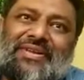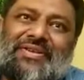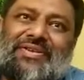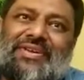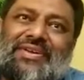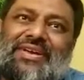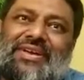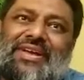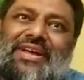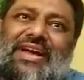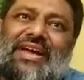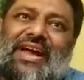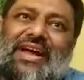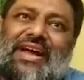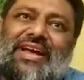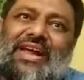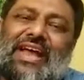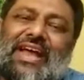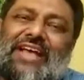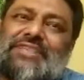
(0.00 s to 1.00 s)
Okay,
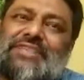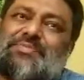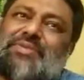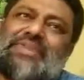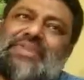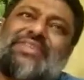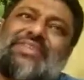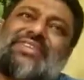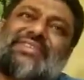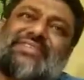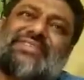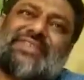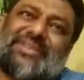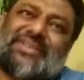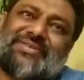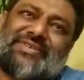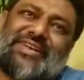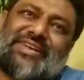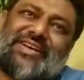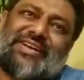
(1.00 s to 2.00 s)
and as per the
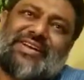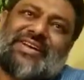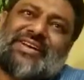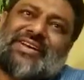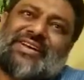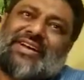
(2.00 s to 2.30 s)
survey,